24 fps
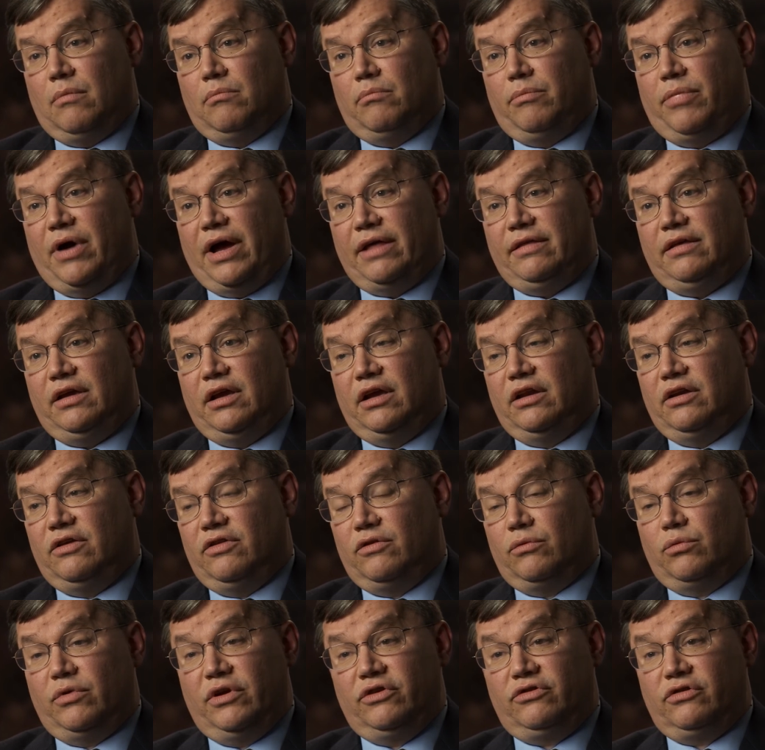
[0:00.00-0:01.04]
By the end of
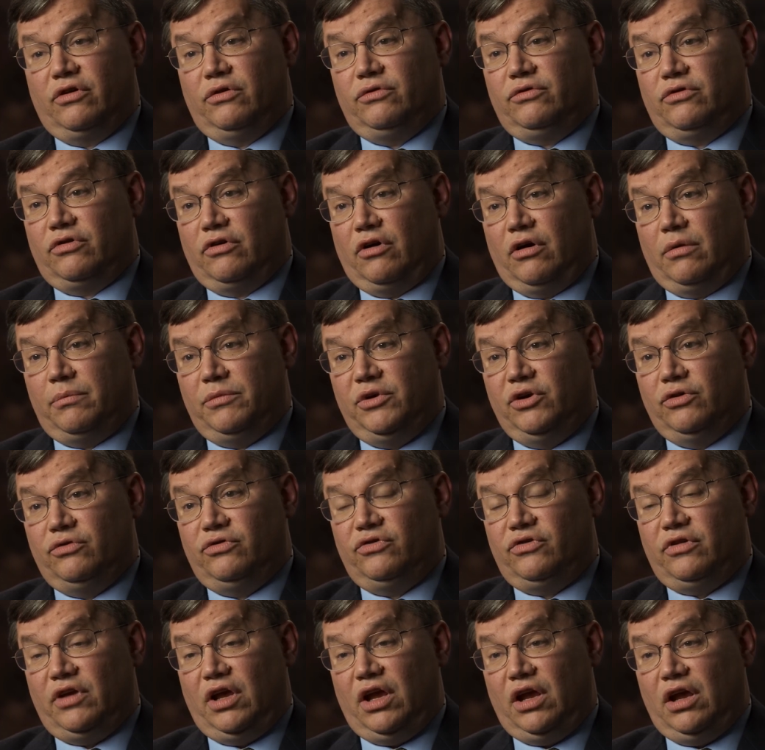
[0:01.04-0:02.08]
the Rizzo term, you
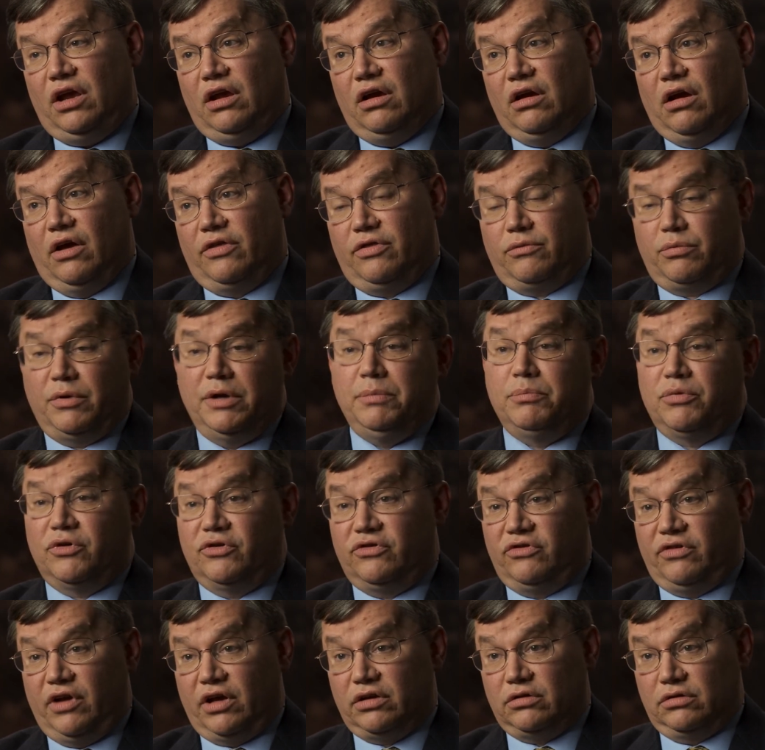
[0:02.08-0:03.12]
see a
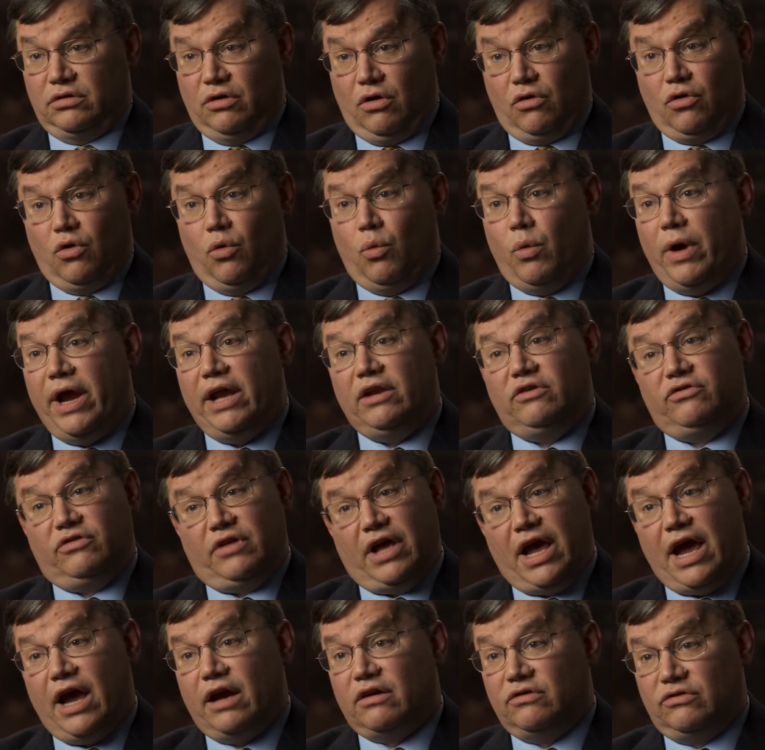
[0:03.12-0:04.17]
3% local wage
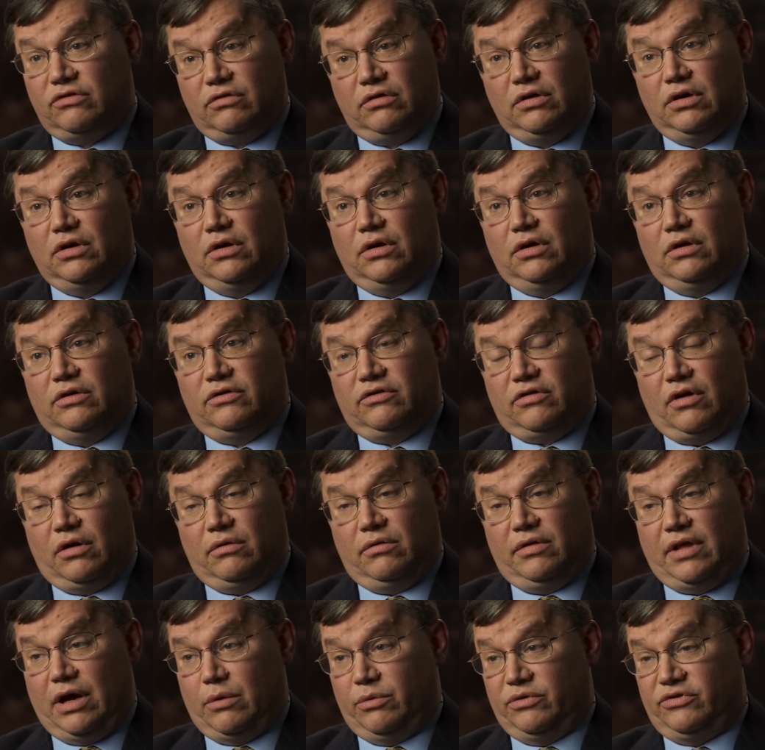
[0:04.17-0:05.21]
tax. So
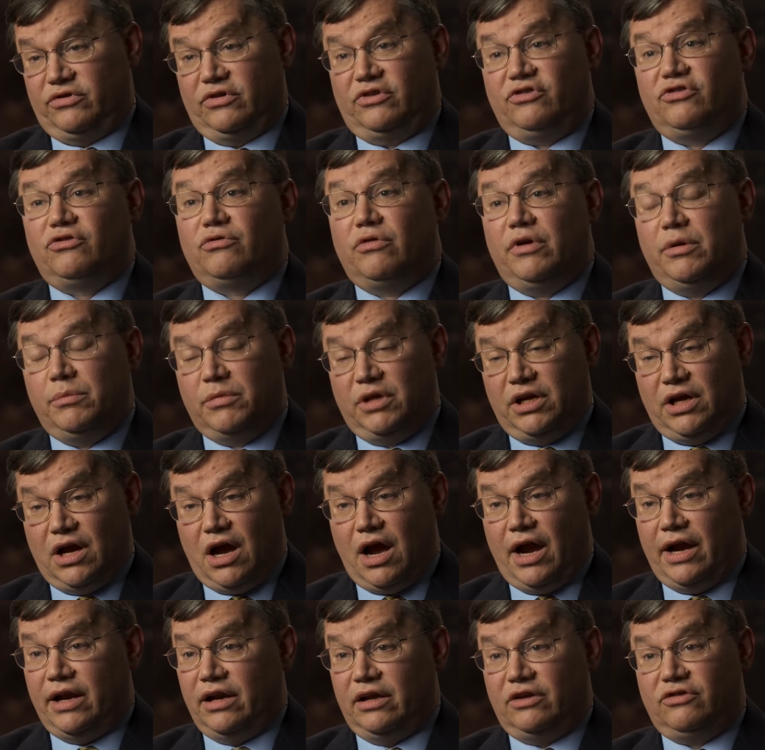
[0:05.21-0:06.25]
that was extremely
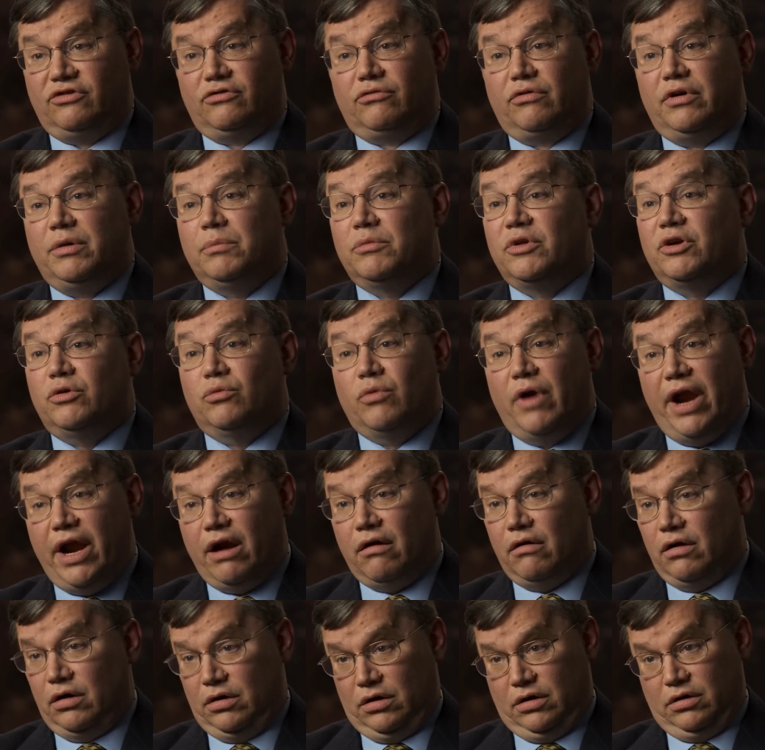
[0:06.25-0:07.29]
high and extremely
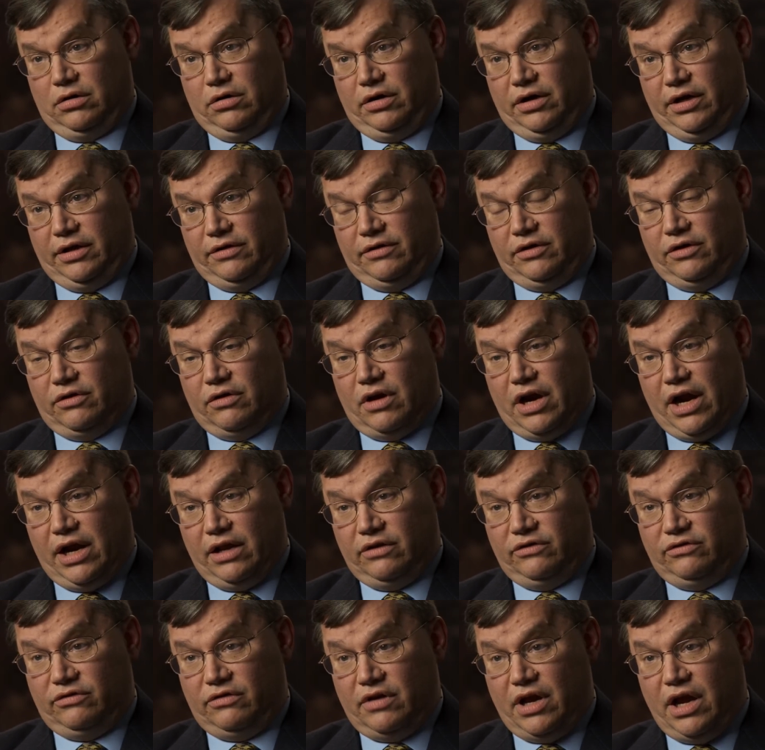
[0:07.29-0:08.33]
rare in the
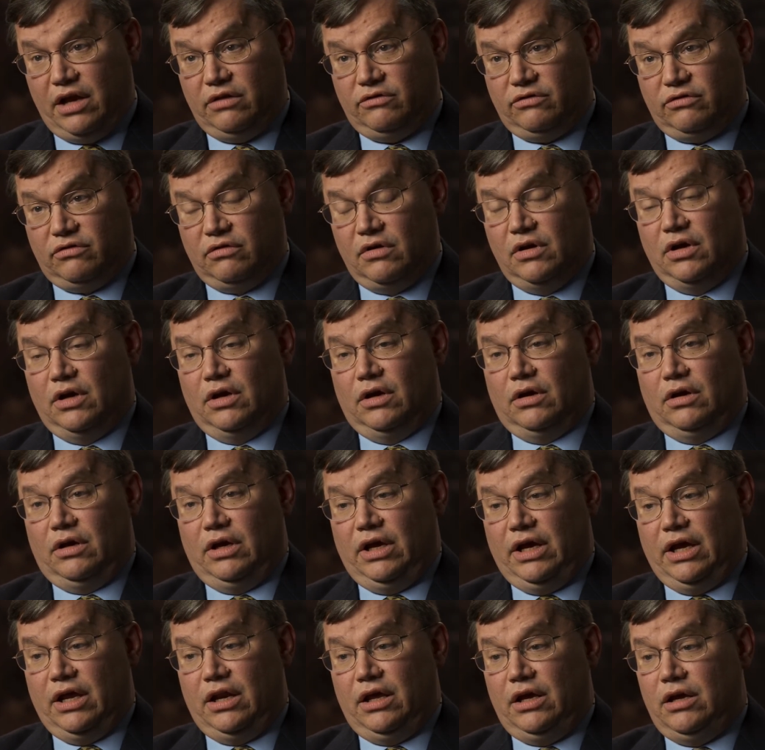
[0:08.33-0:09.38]
United States.
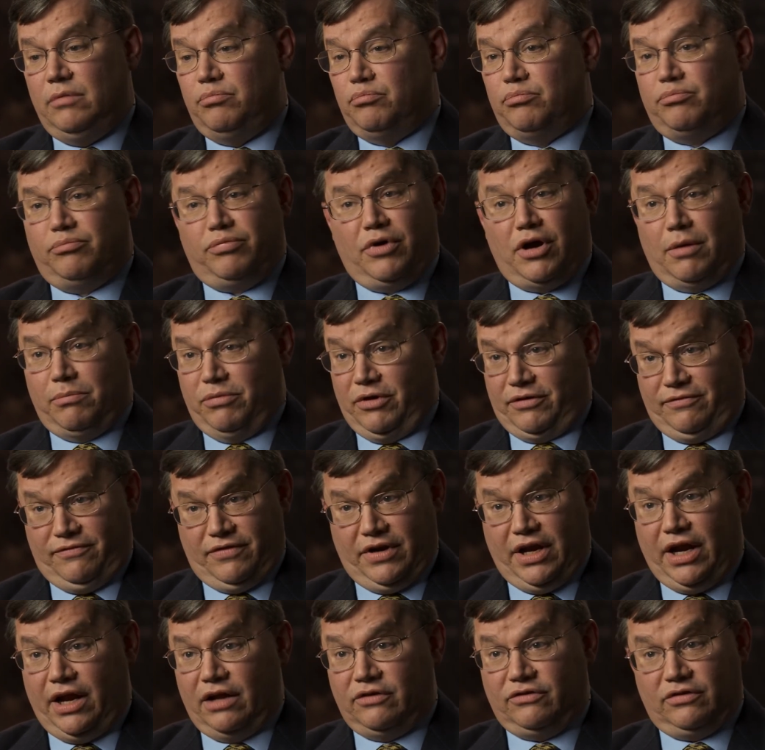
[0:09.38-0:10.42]
Any public
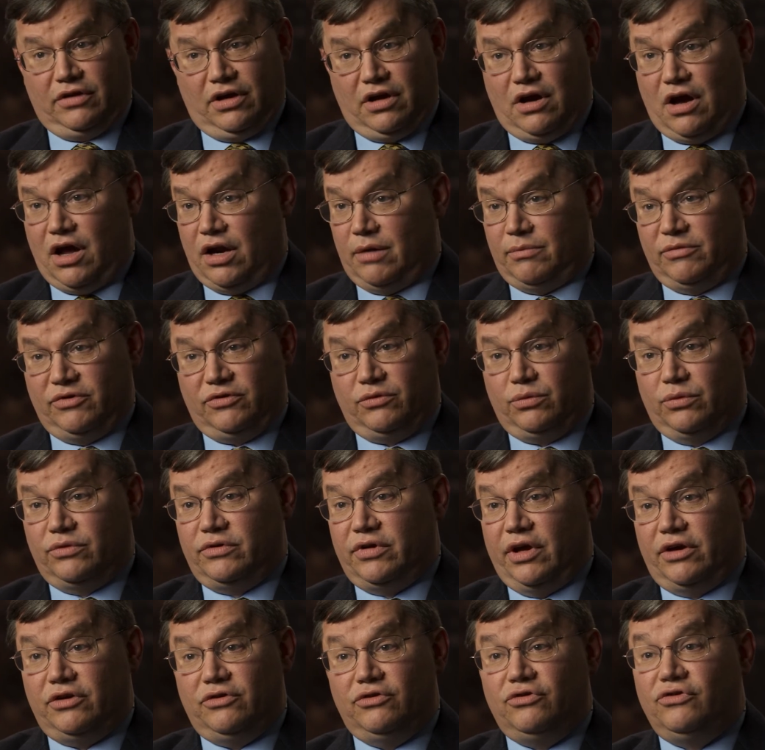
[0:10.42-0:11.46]
finance economist will
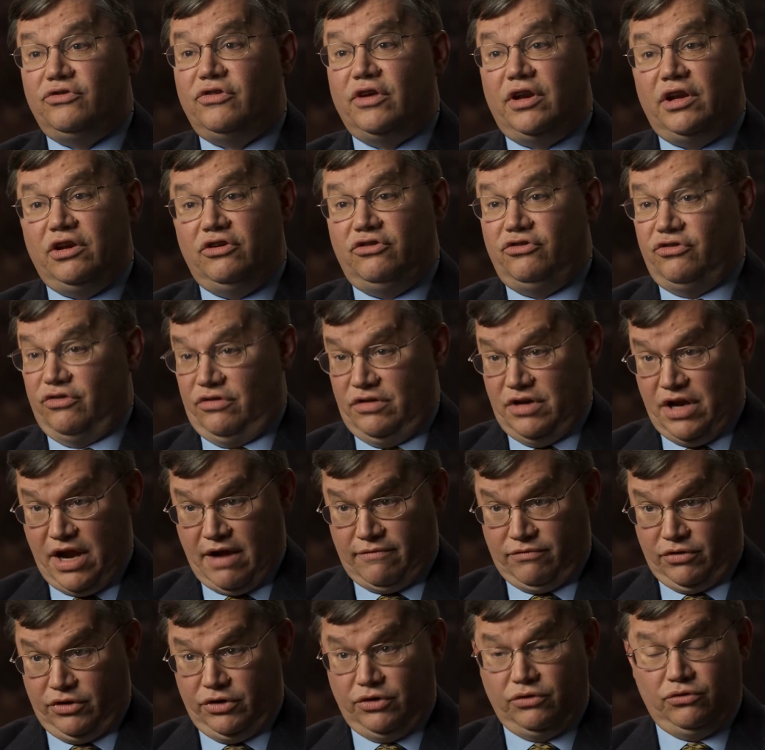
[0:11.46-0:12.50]
tell you cities should
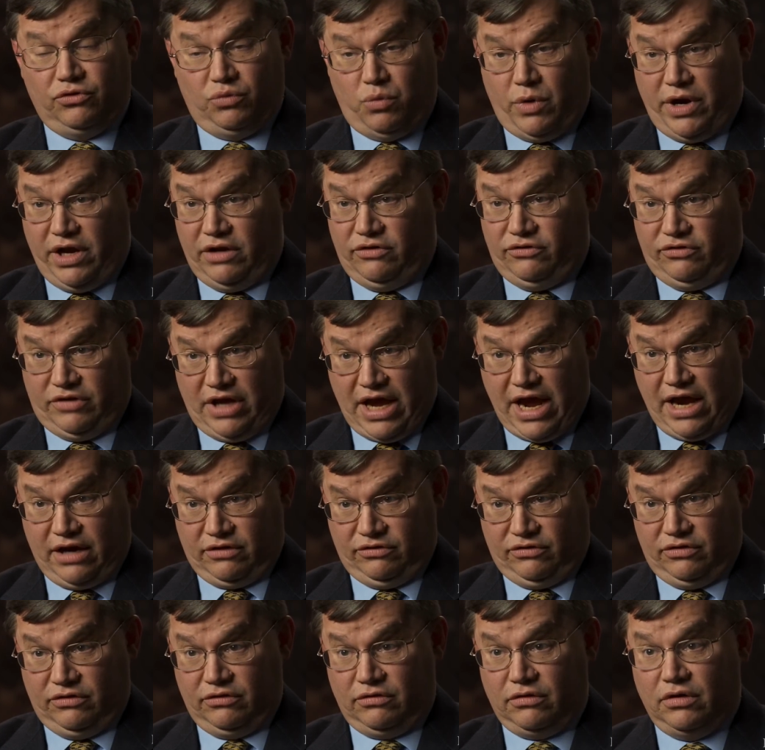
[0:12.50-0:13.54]
never use wage
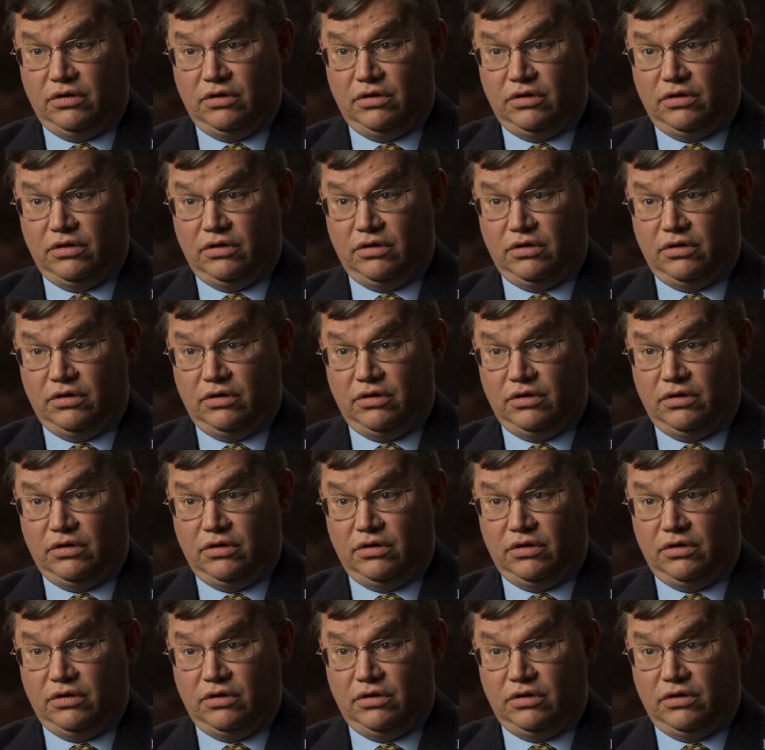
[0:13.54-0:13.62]
taxes,